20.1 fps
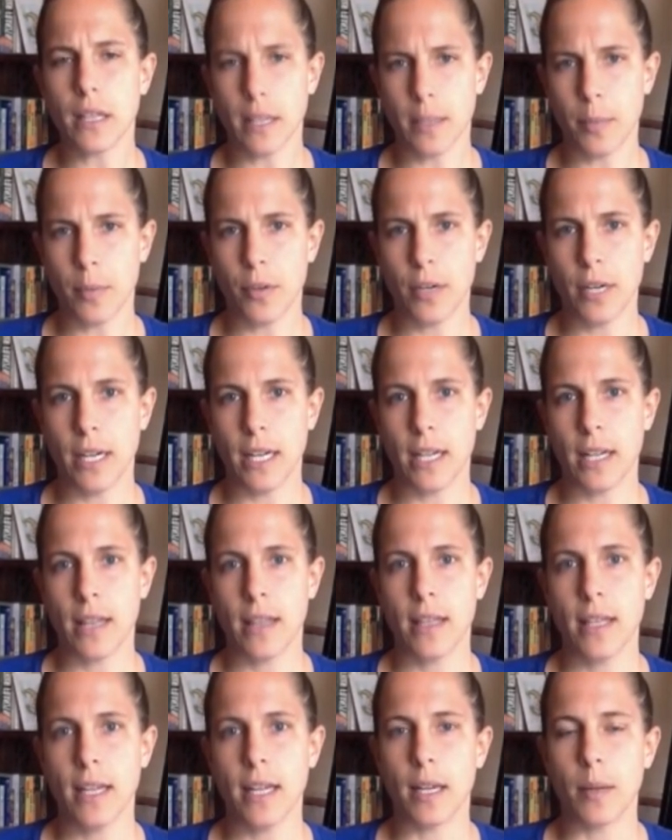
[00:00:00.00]
liberating
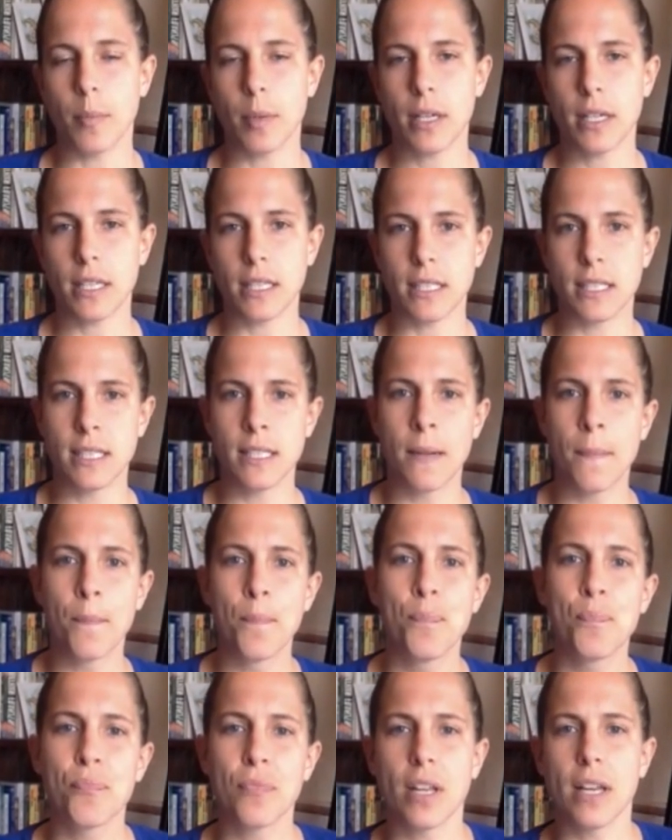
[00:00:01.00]
thing, because
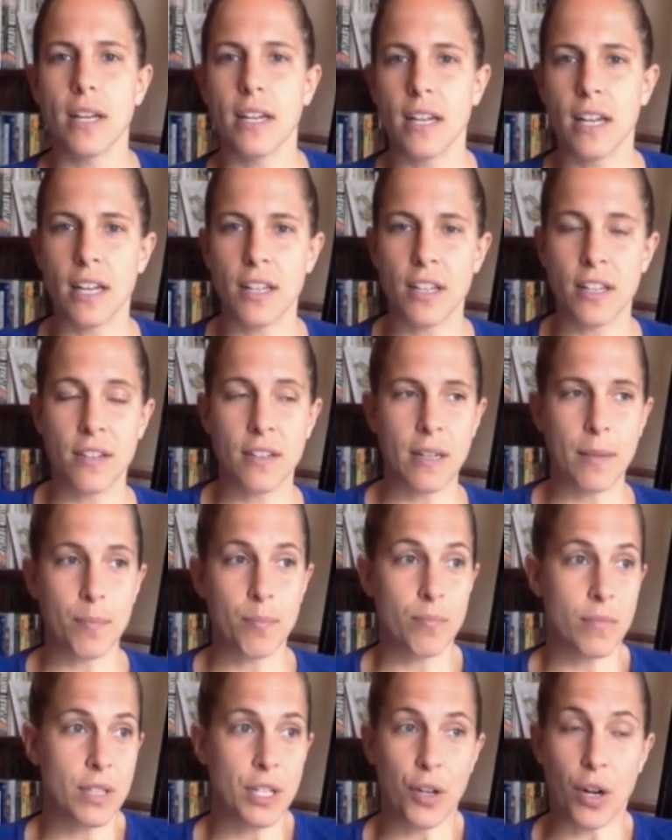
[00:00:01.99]

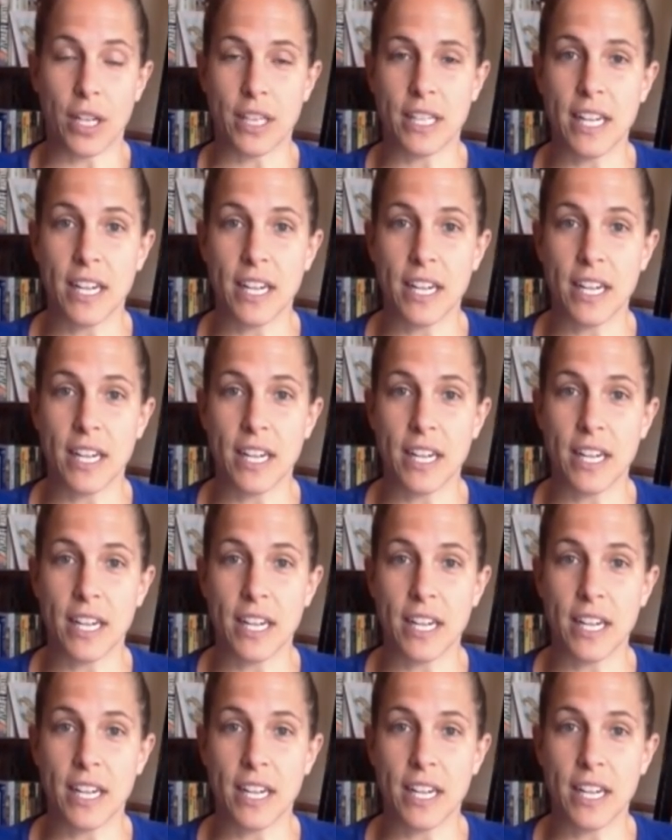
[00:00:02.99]
at